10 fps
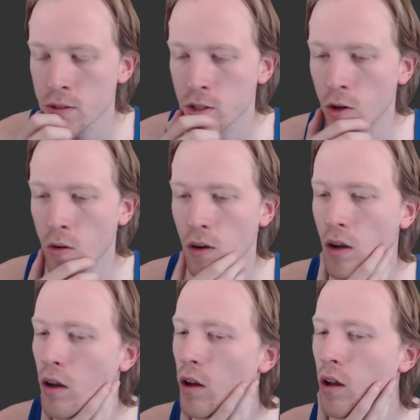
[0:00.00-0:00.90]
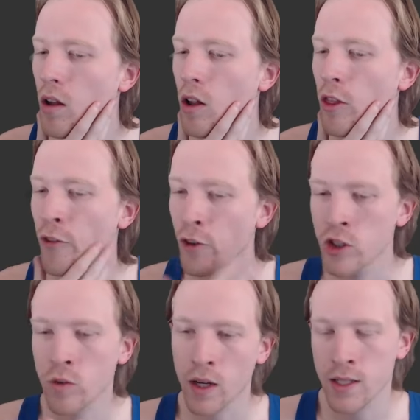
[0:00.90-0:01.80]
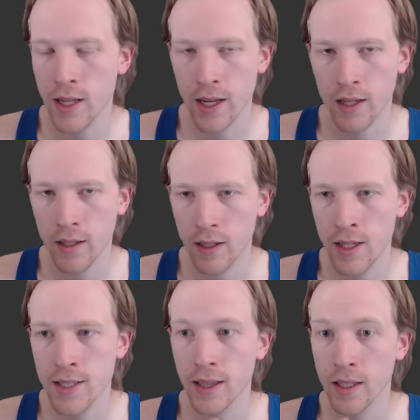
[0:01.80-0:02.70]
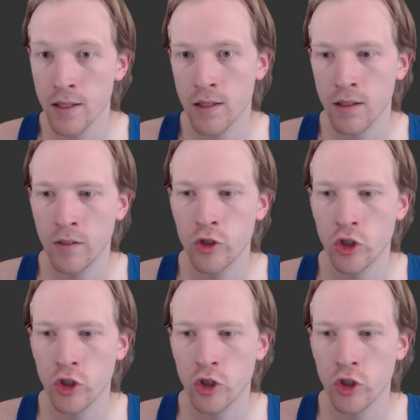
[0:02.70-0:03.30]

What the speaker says: So the first rucksack is a list of